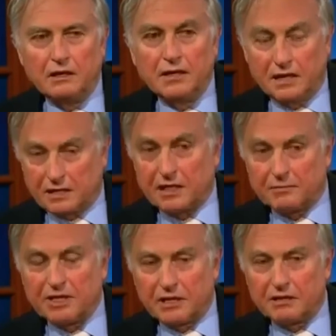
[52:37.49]
yes, I
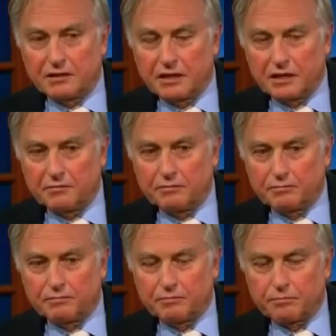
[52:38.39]
mean, I, I,
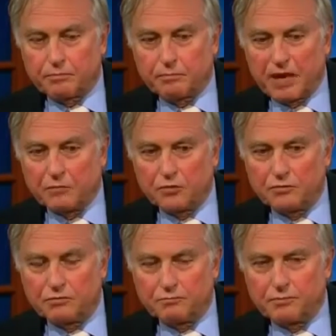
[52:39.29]
I, would
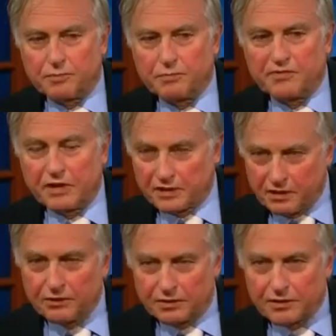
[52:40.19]
be very
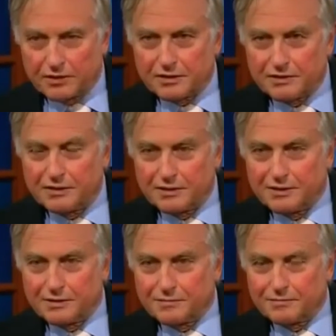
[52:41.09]
curious
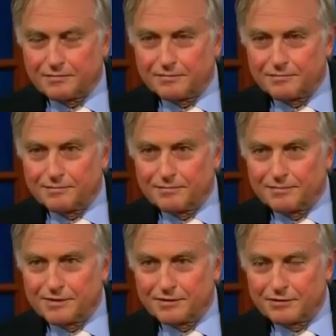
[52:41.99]
uh,
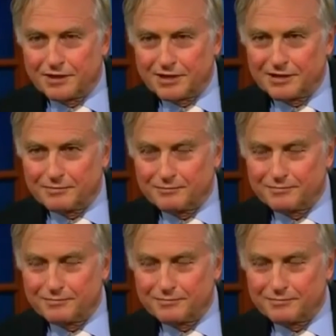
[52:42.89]
to try.